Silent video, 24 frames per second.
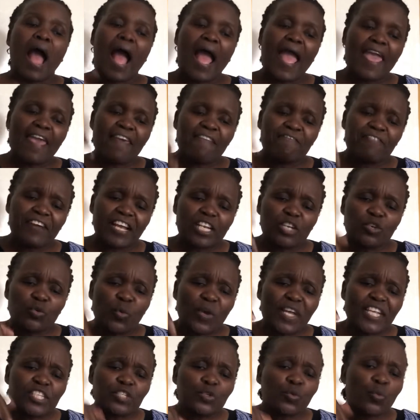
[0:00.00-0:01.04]

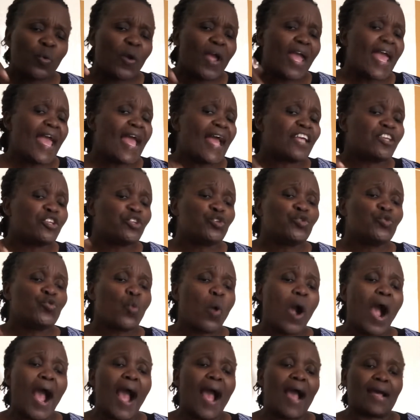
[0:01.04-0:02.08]
evaluate where you
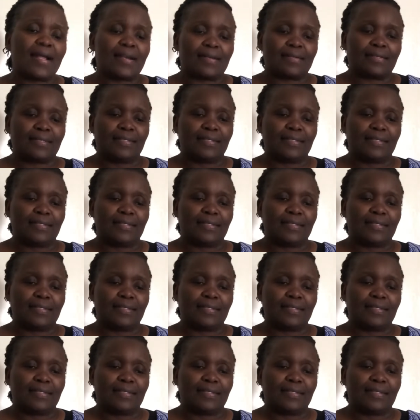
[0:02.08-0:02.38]
are.